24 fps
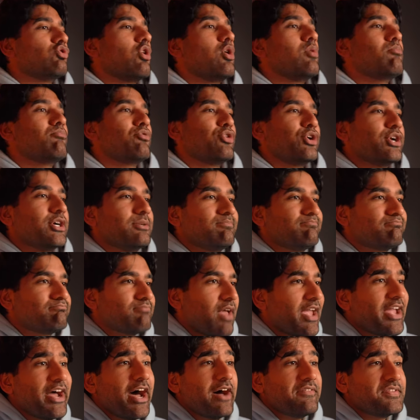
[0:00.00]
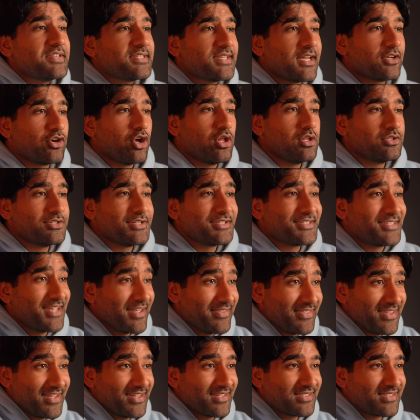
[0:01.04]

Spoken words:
Jerome Bruner, a Harvard psychologist, said